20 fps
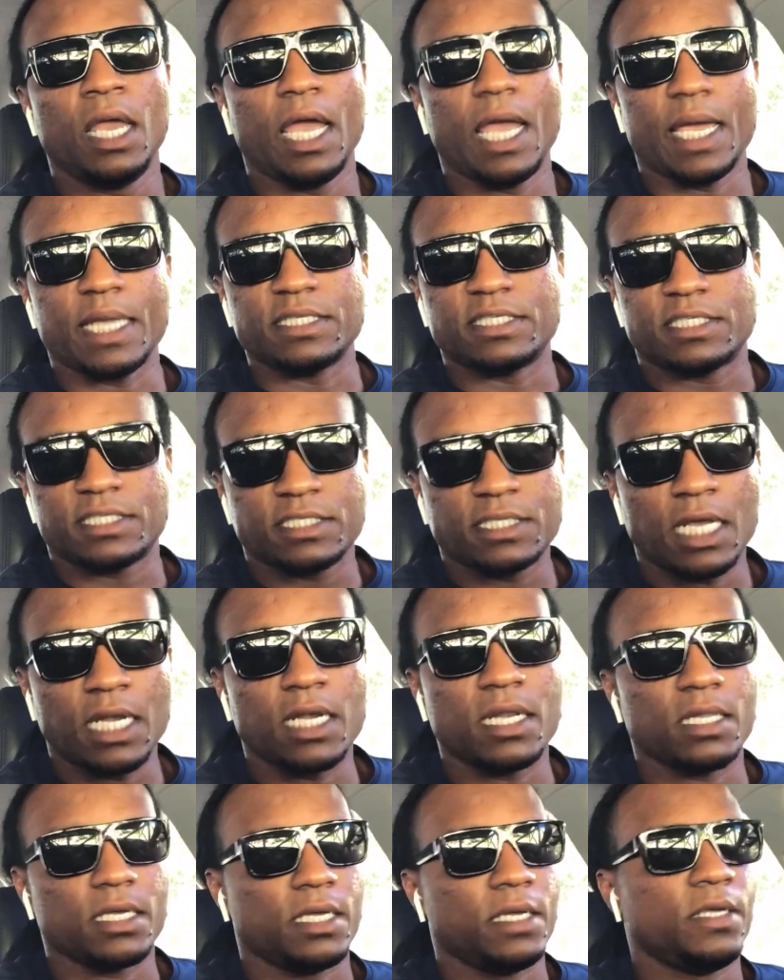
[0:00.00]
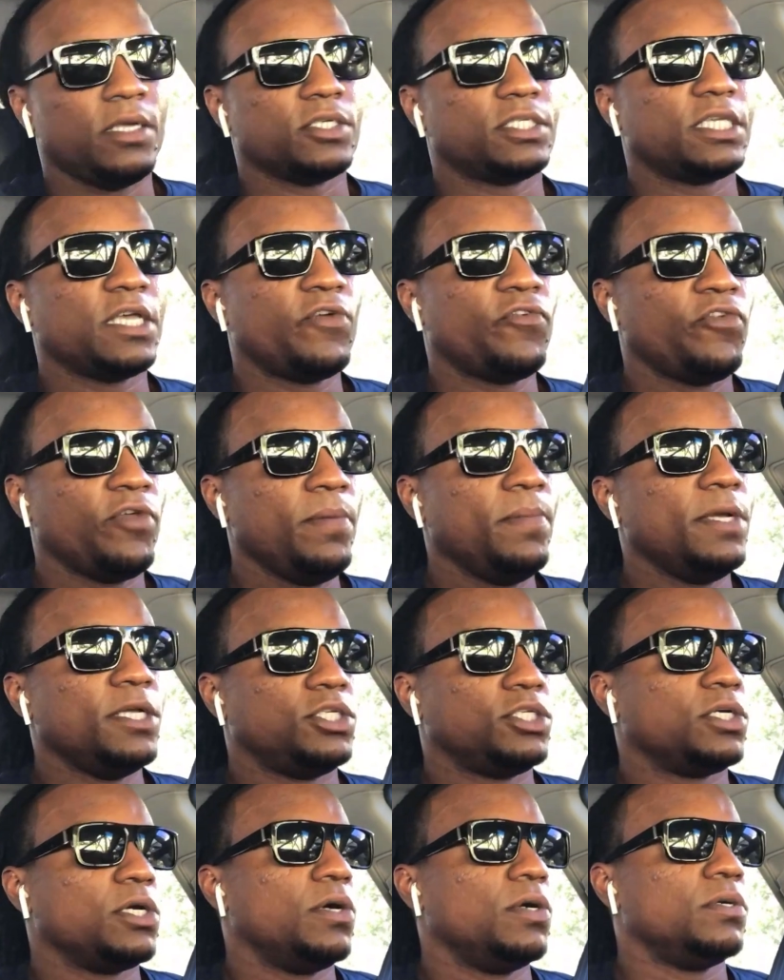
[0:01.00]
and suddenly your
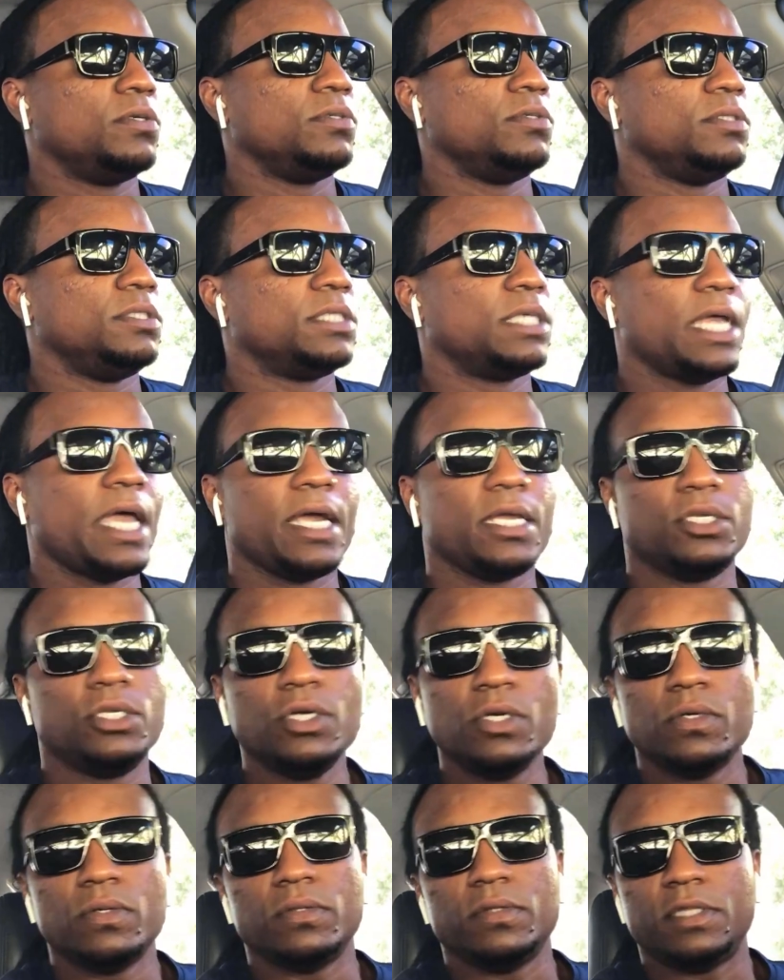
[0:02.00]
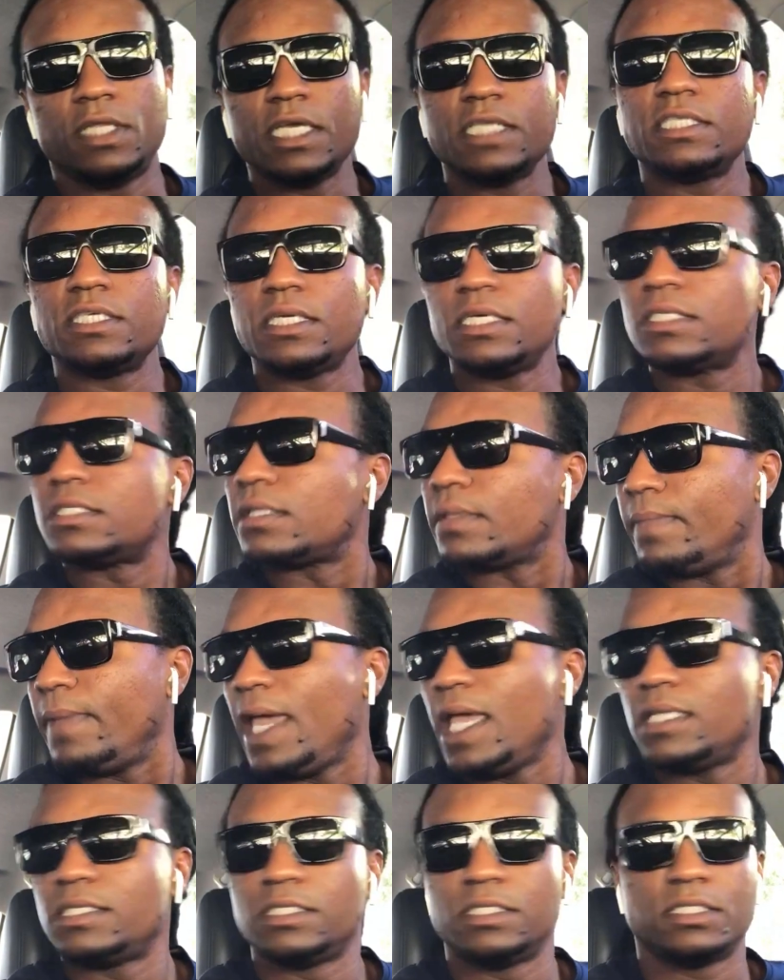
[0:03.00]
self-image goes like dude this is the
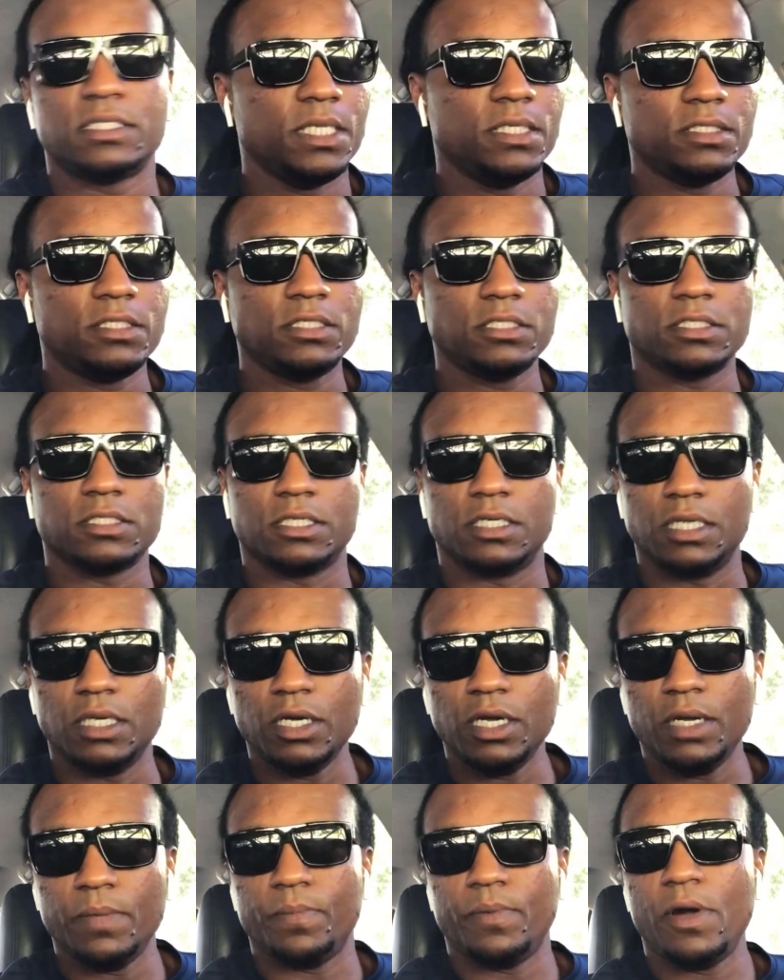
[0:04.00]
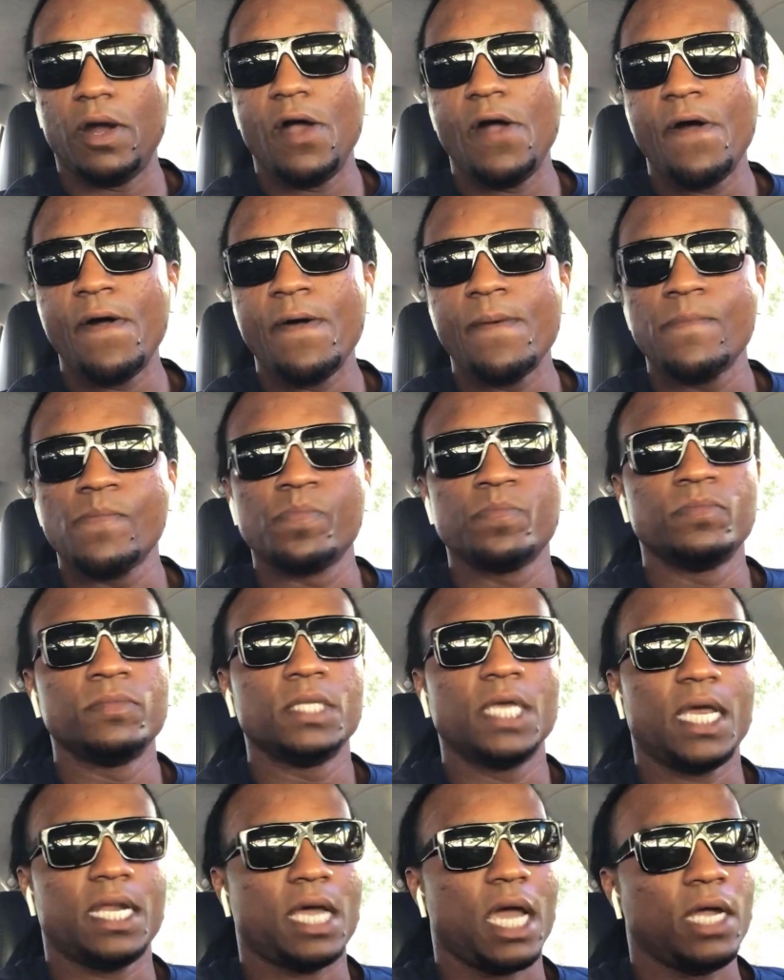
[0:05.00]
best this is good bro
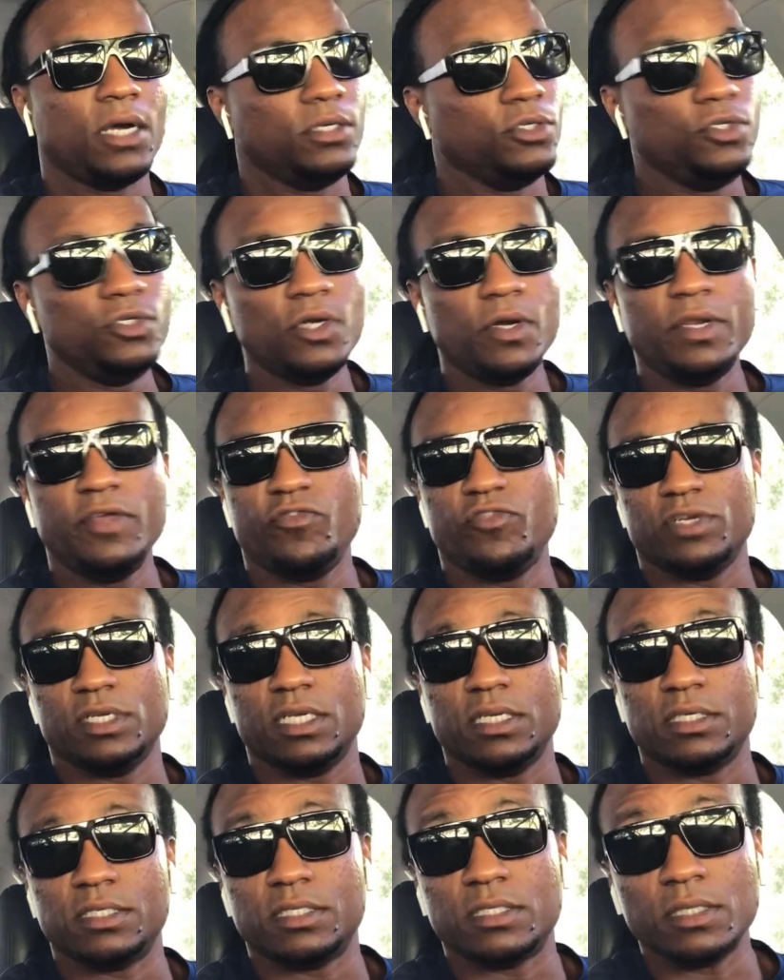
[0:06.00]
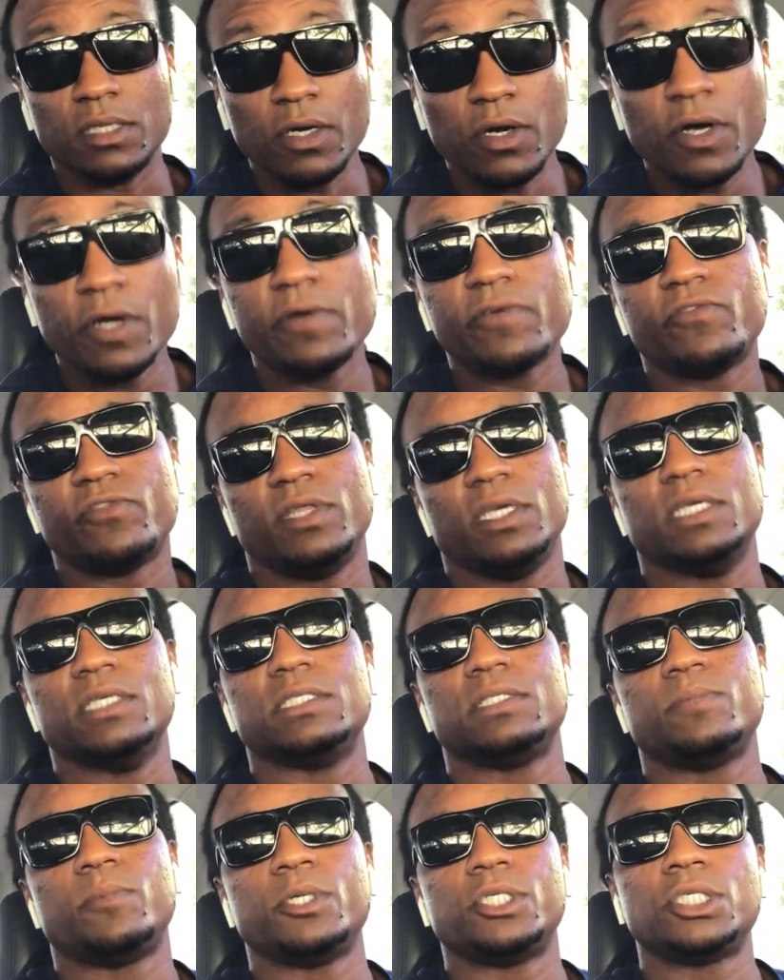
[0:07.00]
and I, you don't even deserve
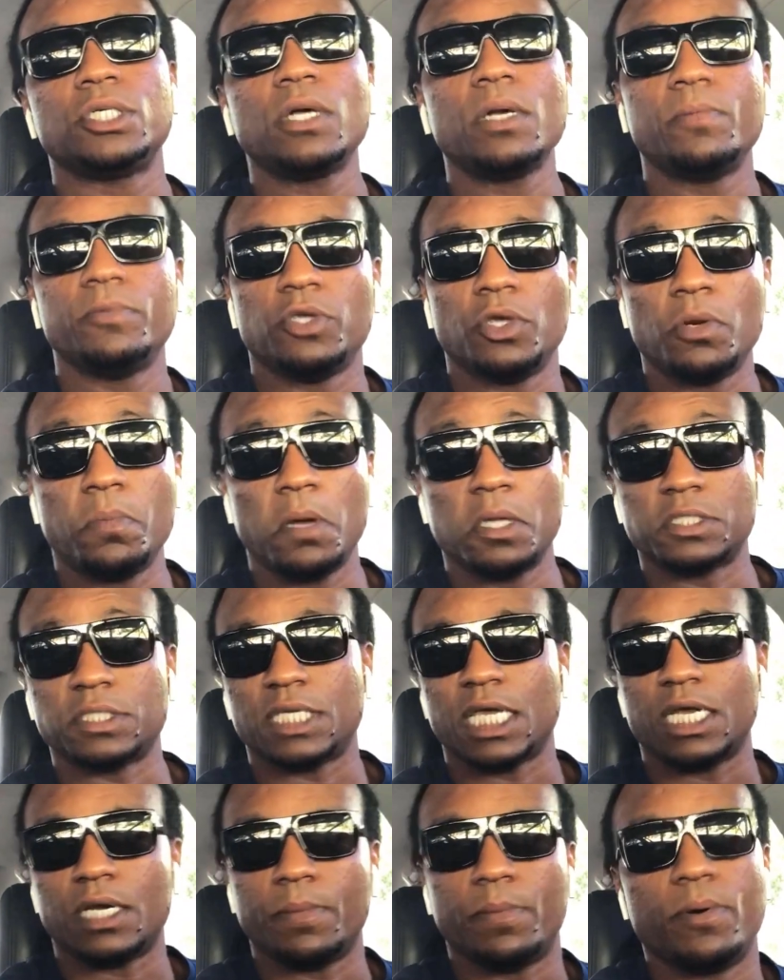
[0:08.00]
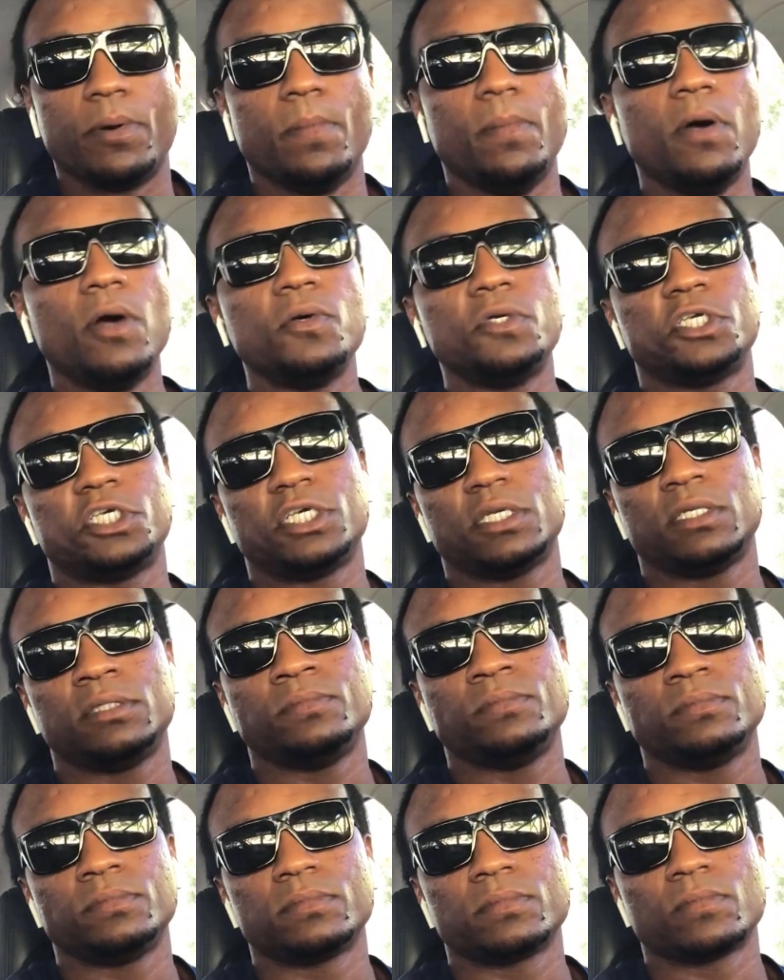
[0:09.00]
this but you're, you're about to get a
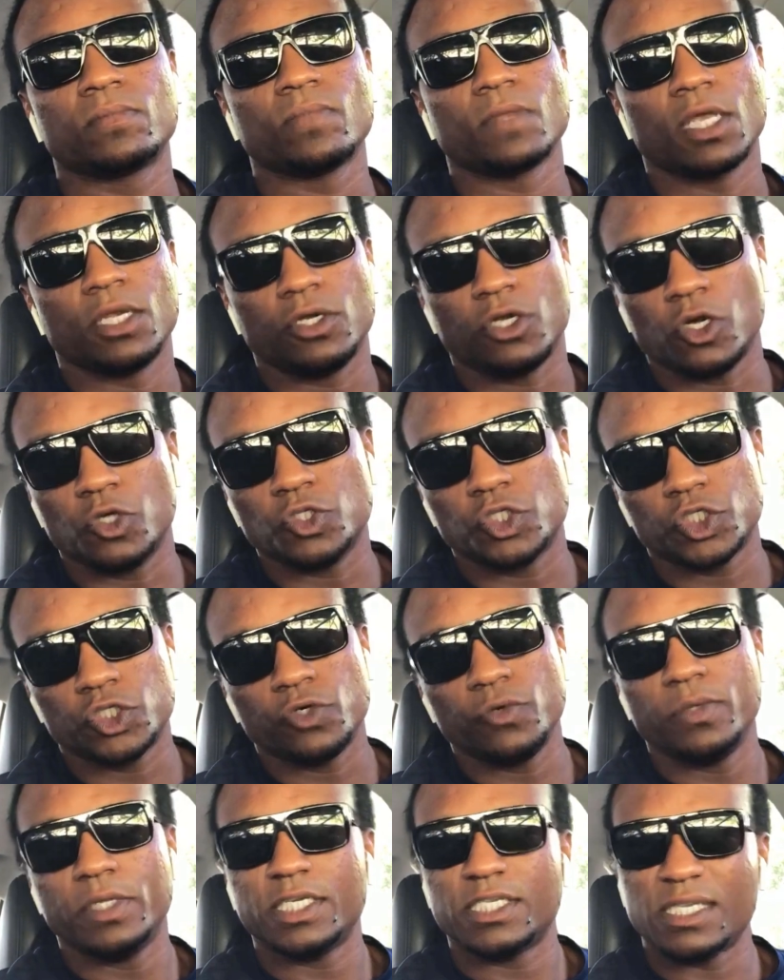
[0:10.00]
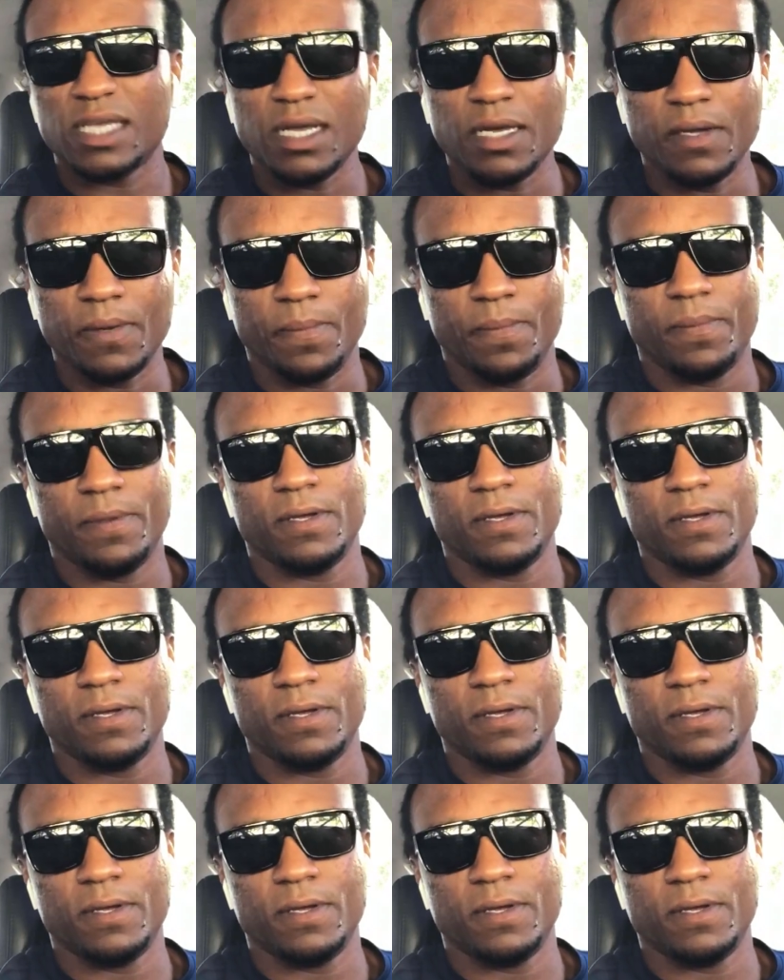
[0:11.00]
promotion don't screw this up